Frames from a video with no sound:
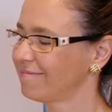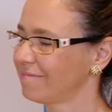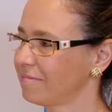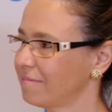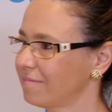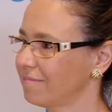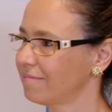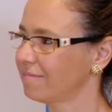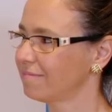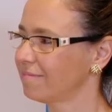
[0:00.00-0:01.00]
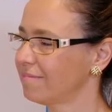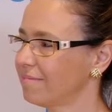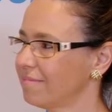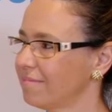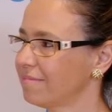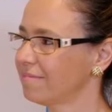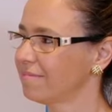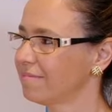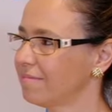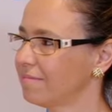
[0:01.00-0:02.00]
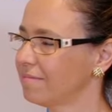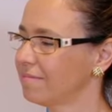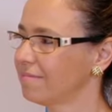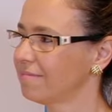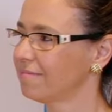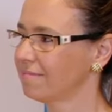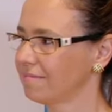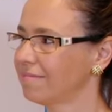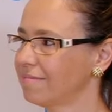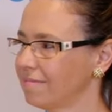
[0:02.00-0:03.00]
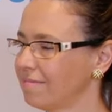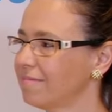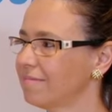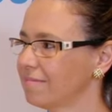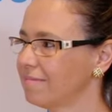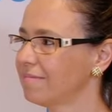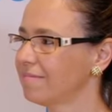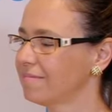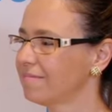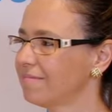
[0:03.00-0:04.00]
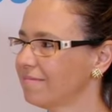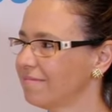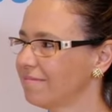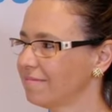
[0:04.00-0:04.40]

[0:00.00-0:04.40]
(silent)